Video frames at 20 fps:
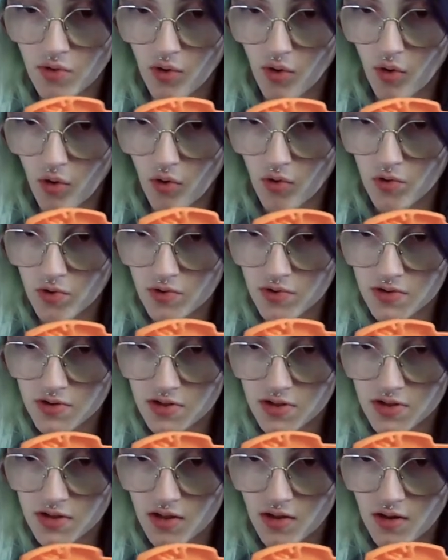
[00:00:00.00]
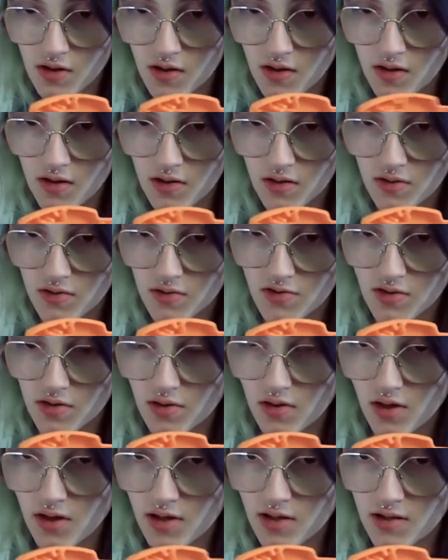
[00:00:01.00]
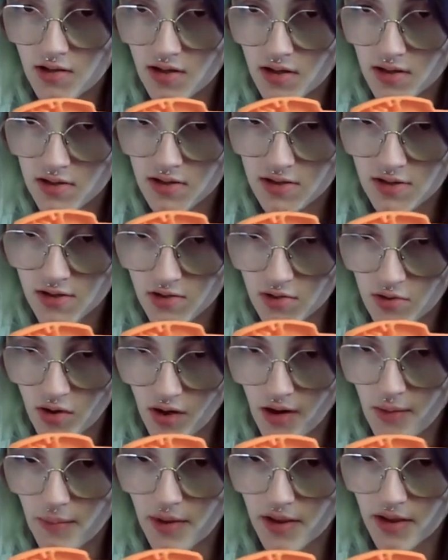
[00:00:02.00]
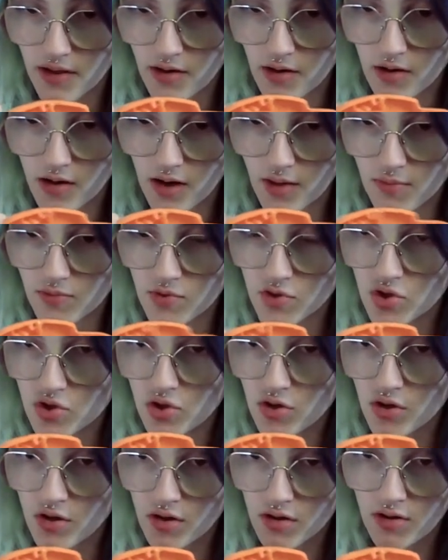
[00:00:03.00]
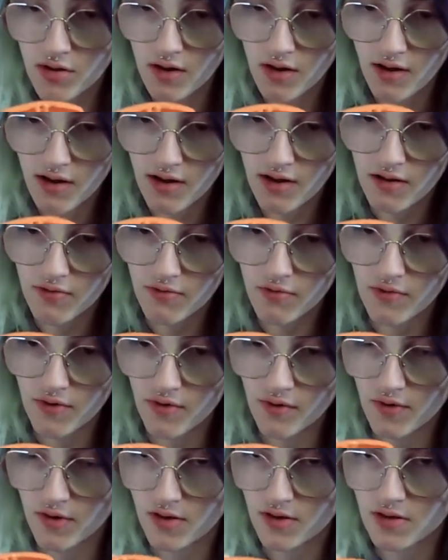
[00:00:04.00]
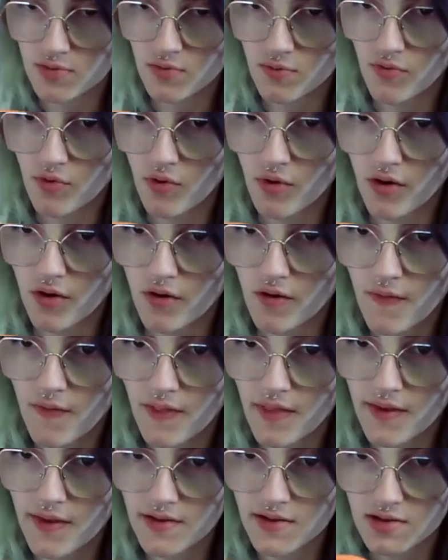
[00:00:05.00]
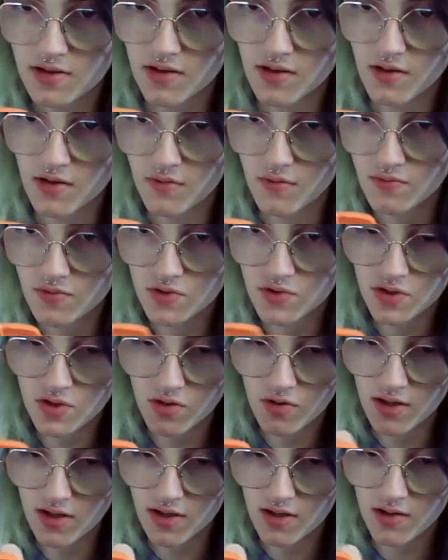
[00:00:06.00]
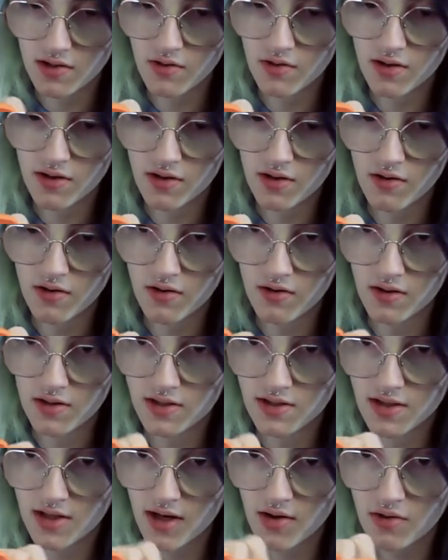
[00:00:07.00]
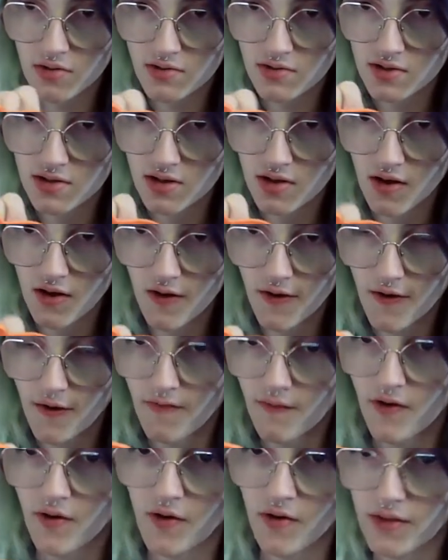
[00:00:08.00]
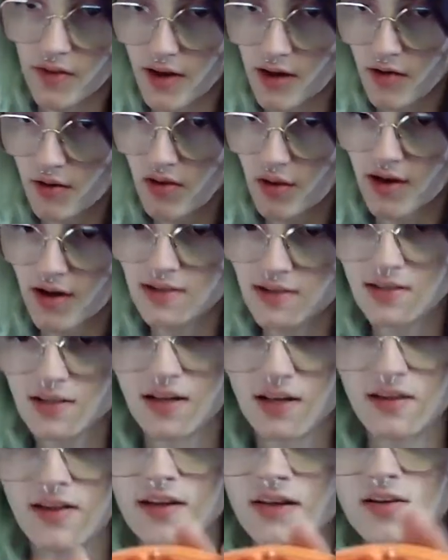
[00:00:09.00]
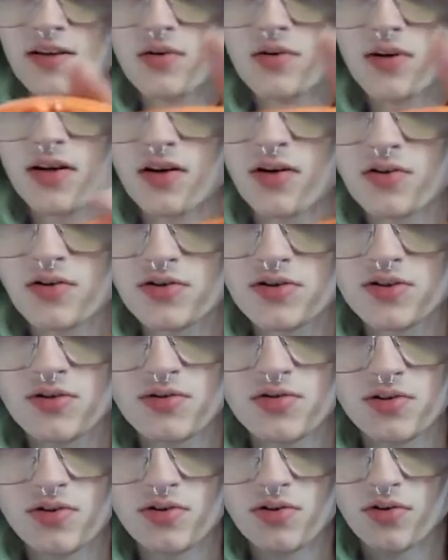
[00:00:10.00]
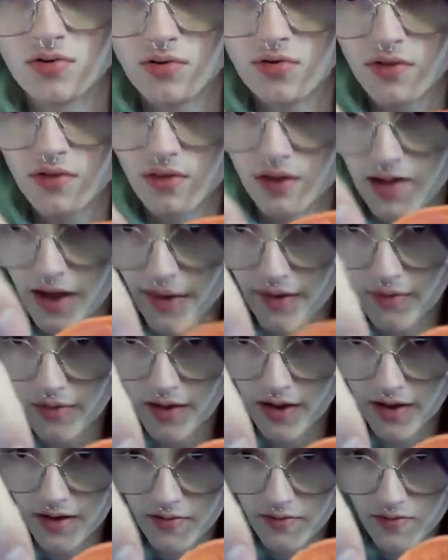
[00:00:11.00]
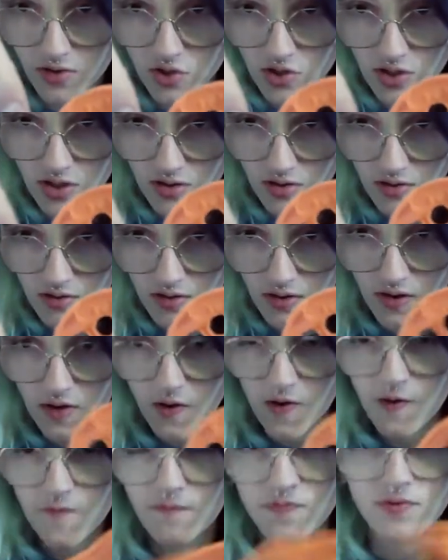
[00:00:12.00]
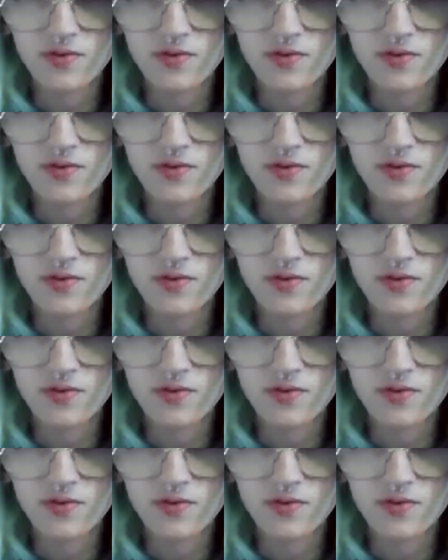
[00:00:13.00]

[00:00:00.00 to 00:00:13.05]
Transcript: holes. There's a lot of dust and grime in there, I'm sure, if you've never done this before. So just go ahead and clean all these out, all the outlines, and then you can also do the outline of the shell. So